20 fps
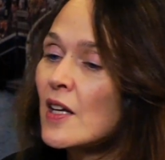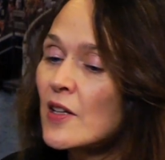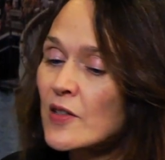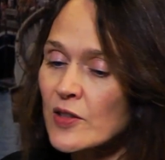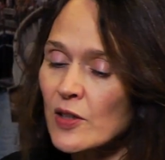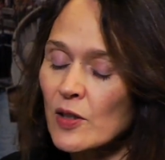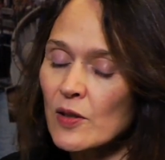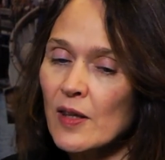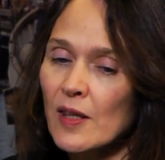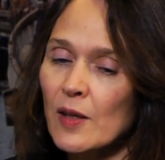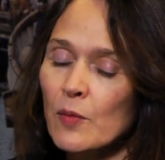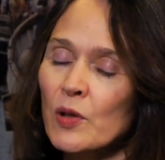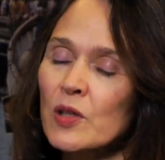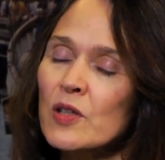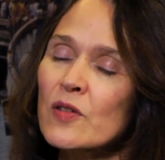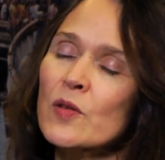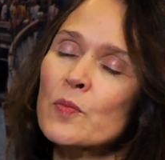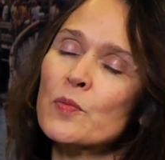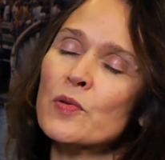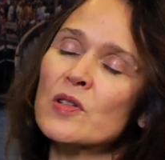So one
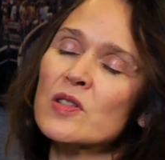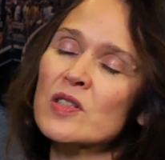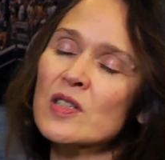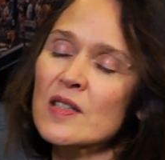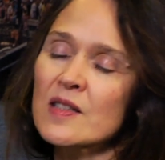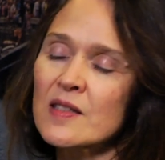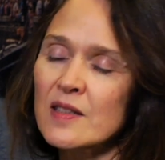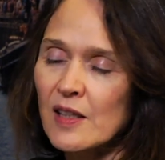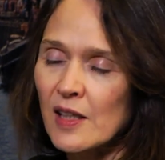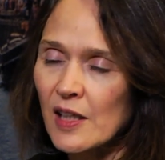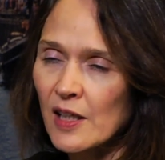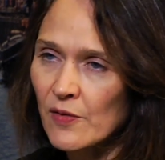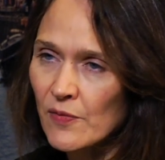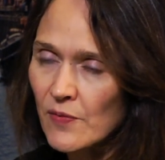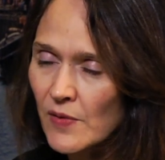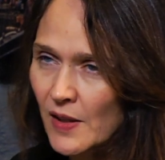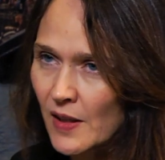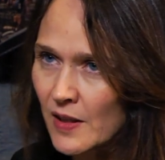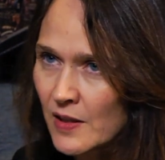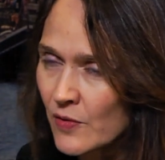of the projects that I've
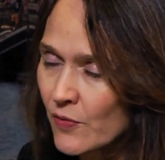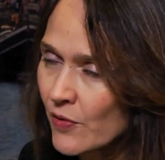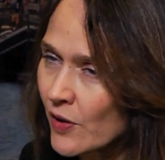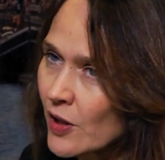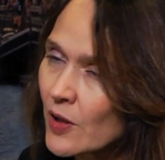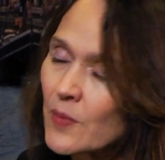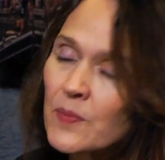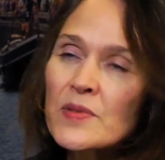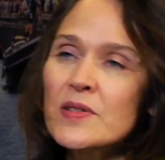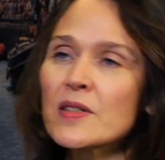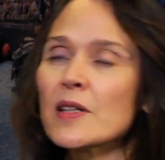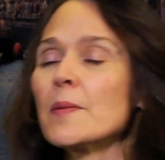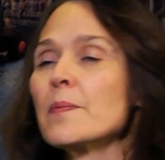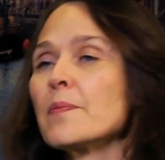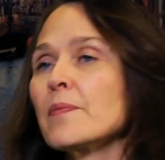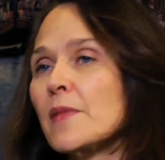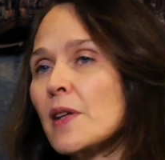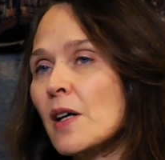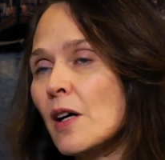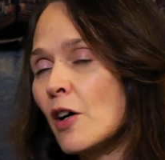developed
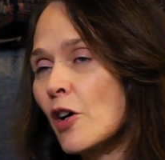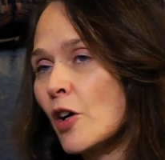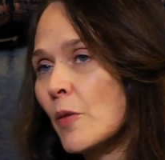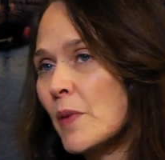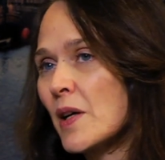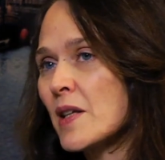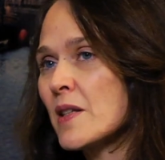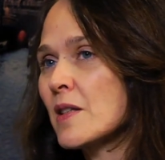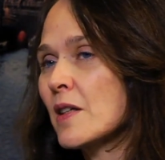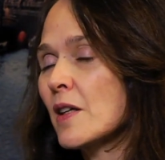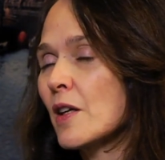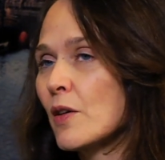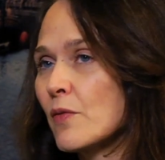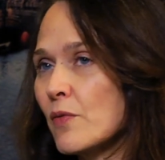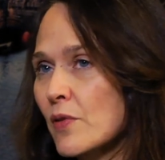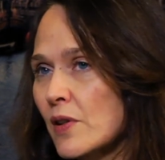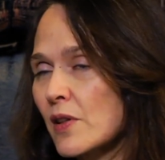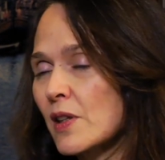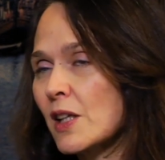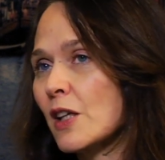at RMIT
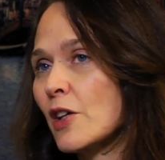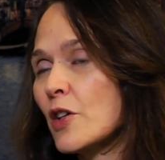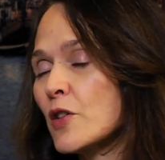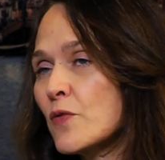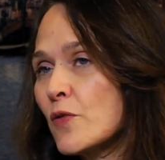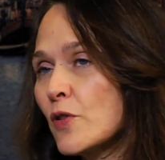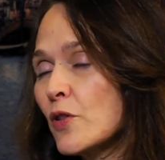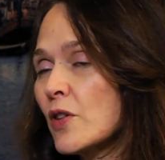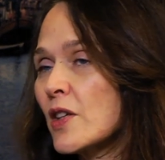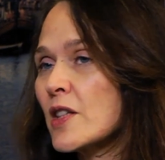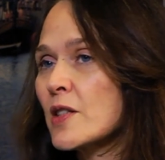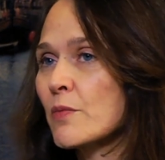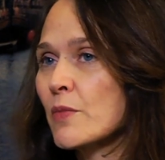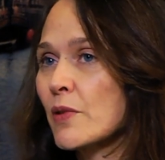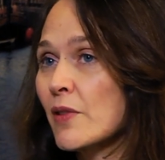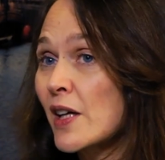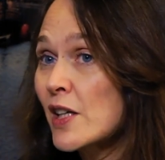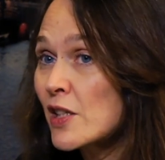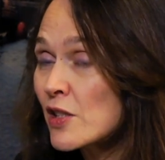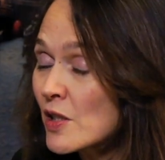over the last few years, and
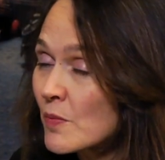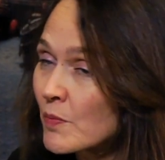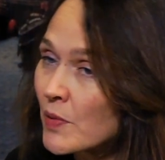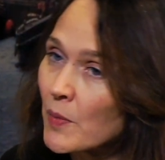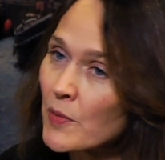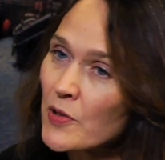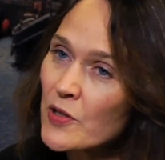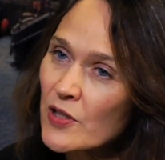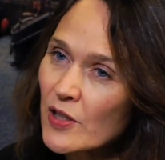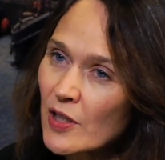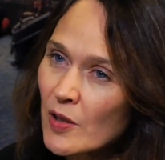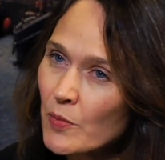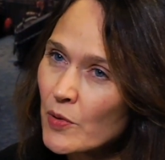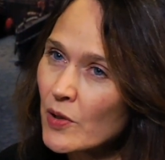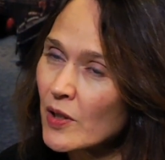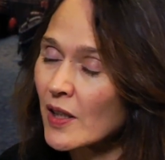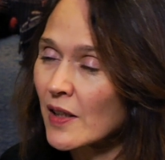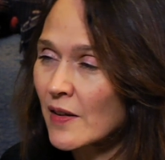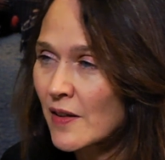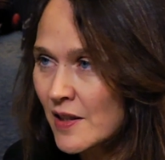we're actually publishing a
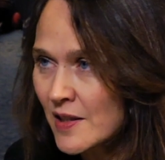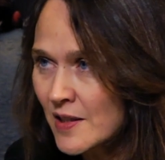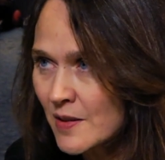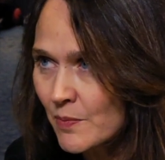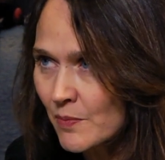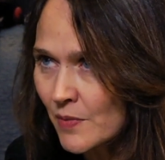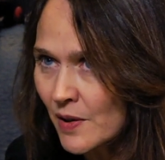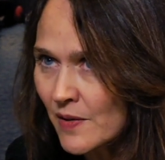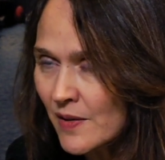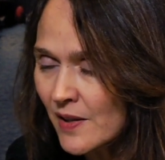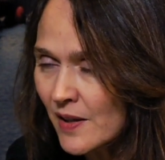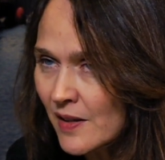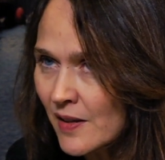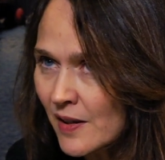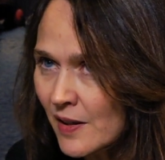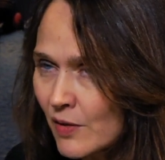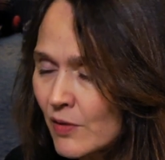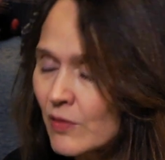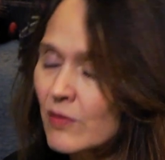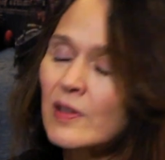book this month, I
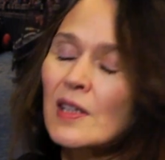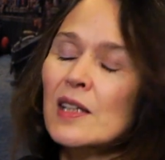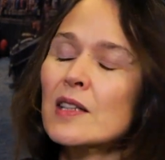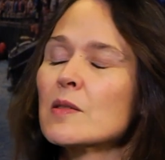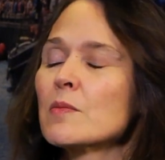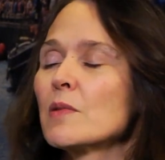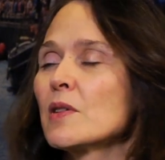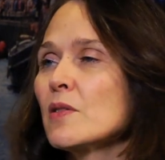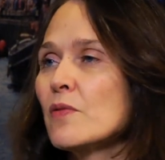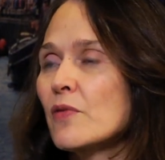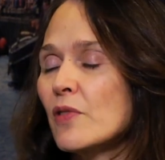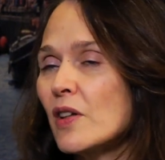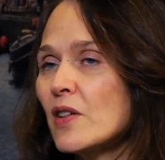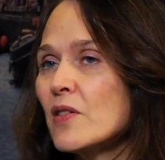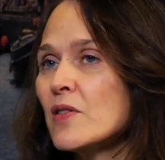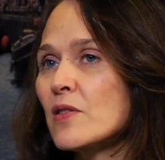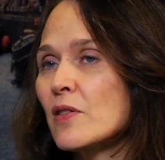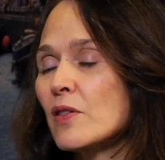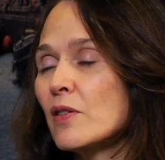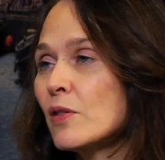think, or next month,
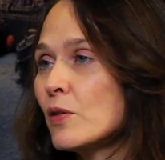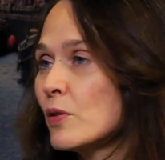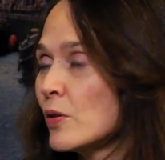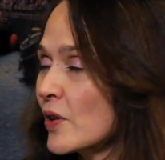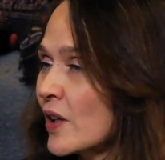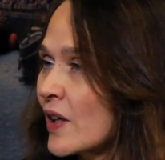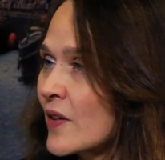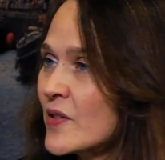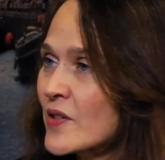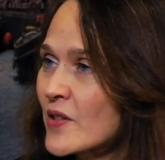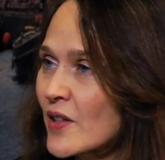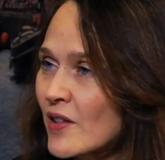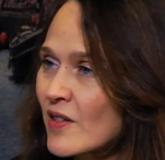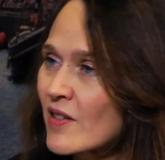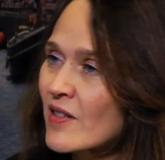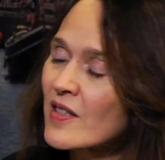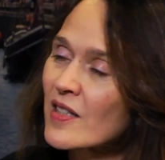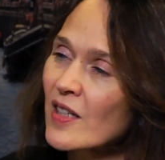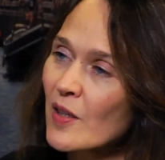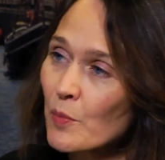very soon, called
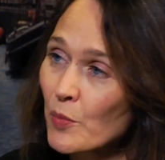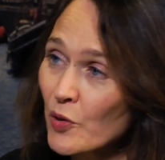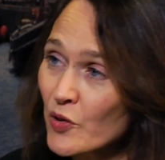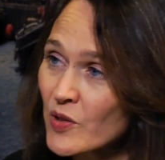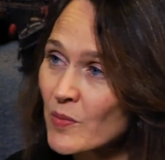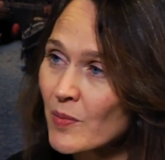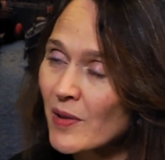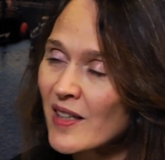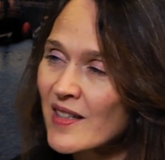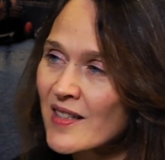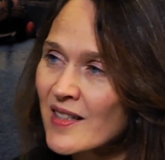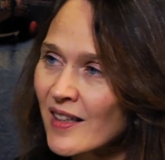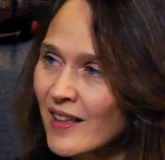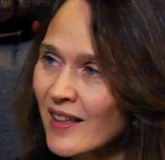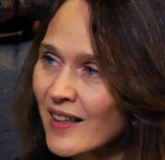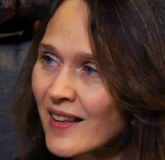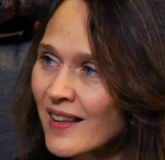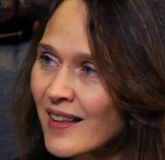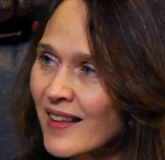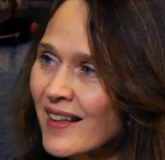Uncertainty and Possibility.